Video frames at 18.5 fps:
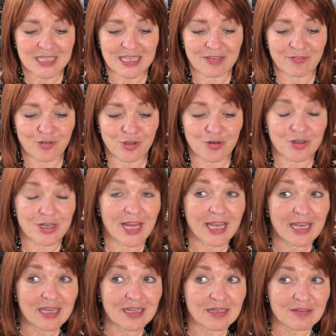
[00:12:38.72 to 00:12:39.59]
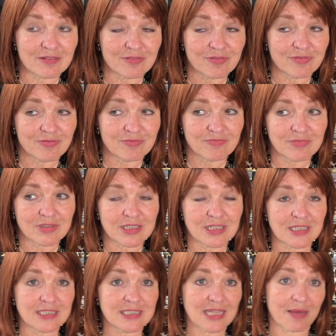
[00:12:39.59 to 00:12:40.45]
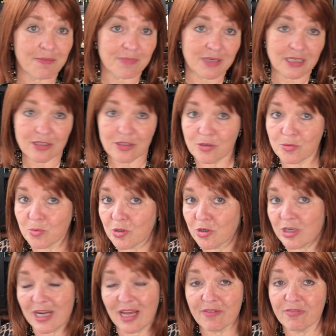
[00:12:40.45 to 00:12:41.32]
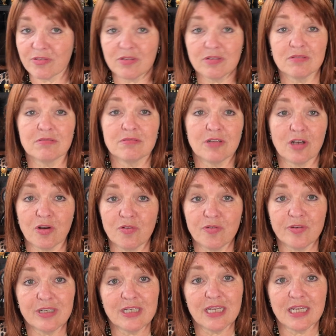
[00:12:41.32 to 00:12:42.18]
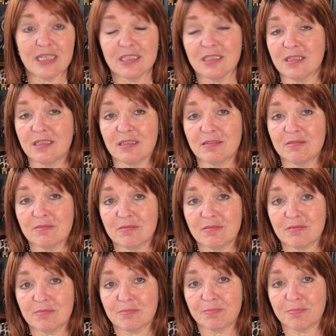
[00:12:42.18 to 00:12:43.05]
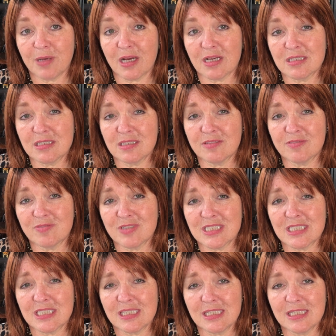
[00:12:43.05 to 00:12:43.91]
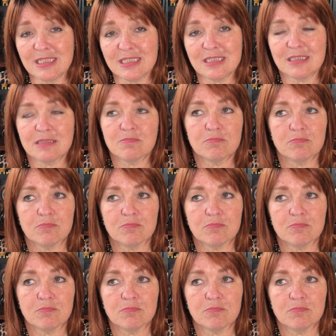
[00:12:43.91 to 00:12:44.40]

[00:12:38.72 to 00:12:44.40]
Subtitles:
If you're negative, does that mean you were never COVID-19 positive disease?